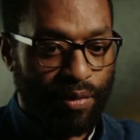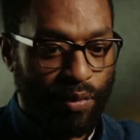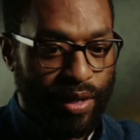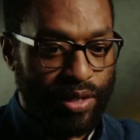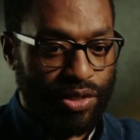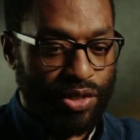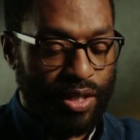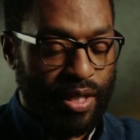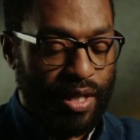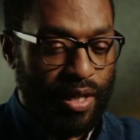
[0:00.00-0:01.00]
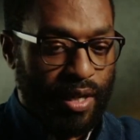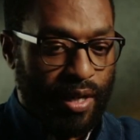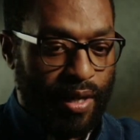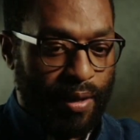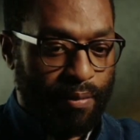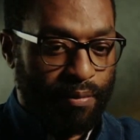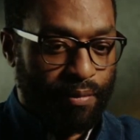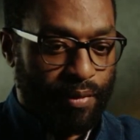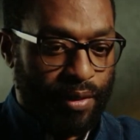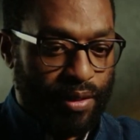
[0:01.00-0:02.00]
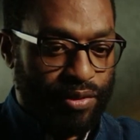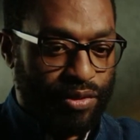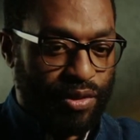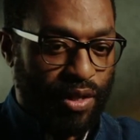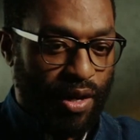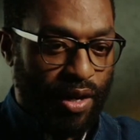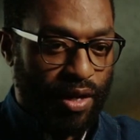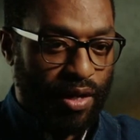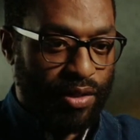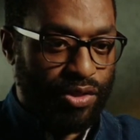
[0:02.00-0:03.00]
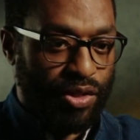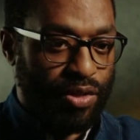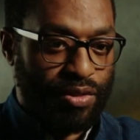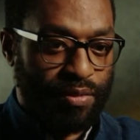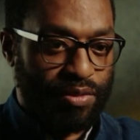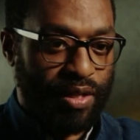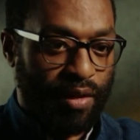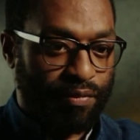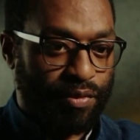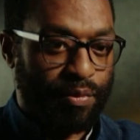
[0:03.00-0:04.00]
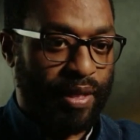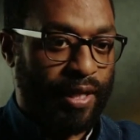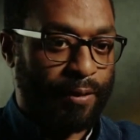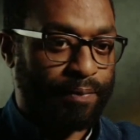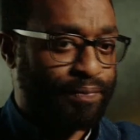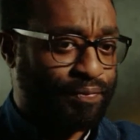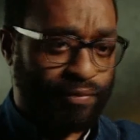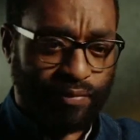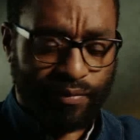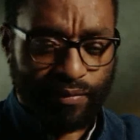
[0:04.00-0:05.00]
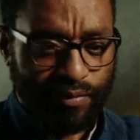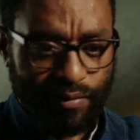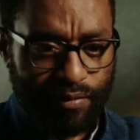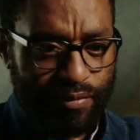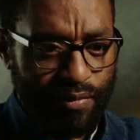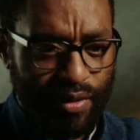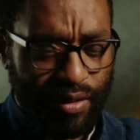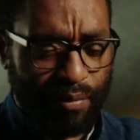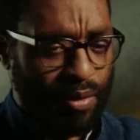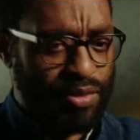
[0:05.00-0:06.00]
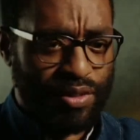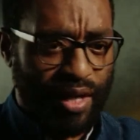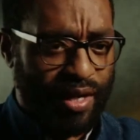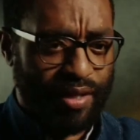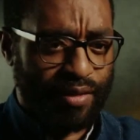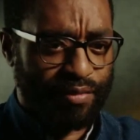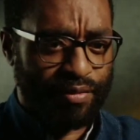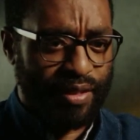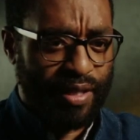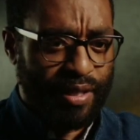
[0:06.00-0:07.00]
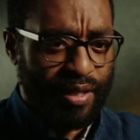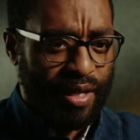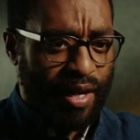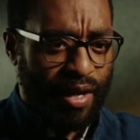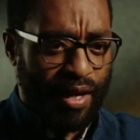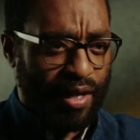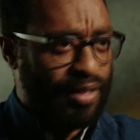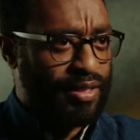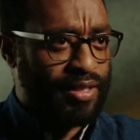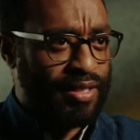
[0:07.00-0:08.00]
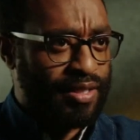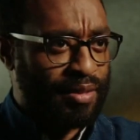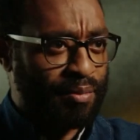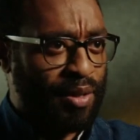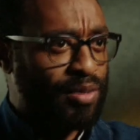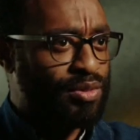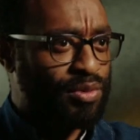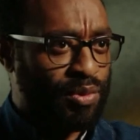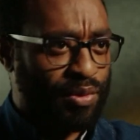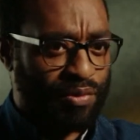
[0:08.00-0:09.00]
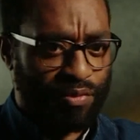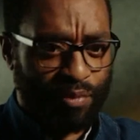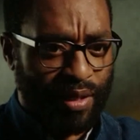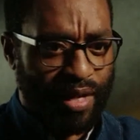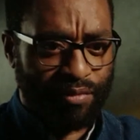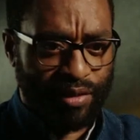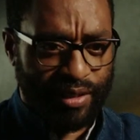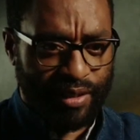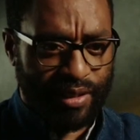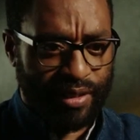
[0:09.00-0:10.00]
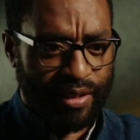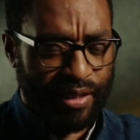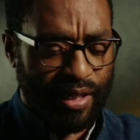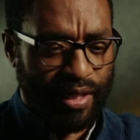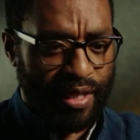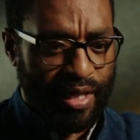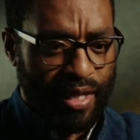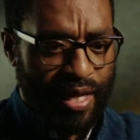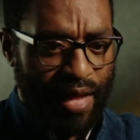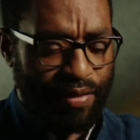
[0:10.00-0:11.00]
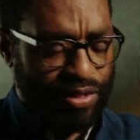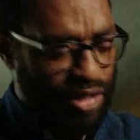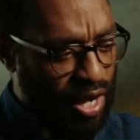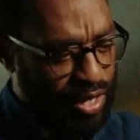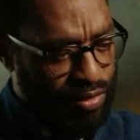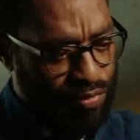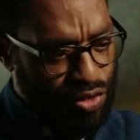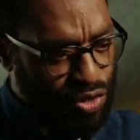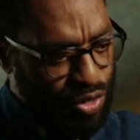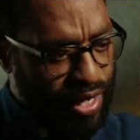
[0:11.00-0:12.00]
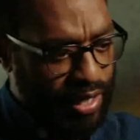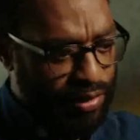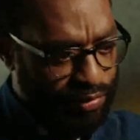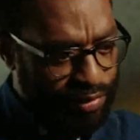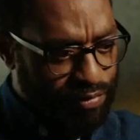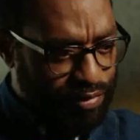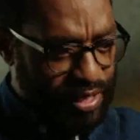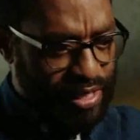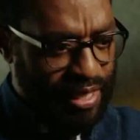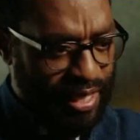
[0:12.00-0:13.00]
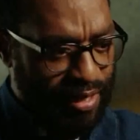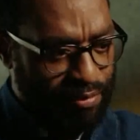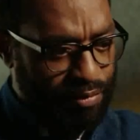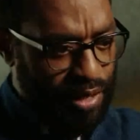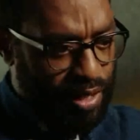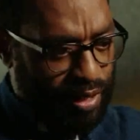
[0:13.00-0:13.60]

in which Scar shows himself to be the most kind of heartless and the most sort of malevolent, and this kind of trick of convincing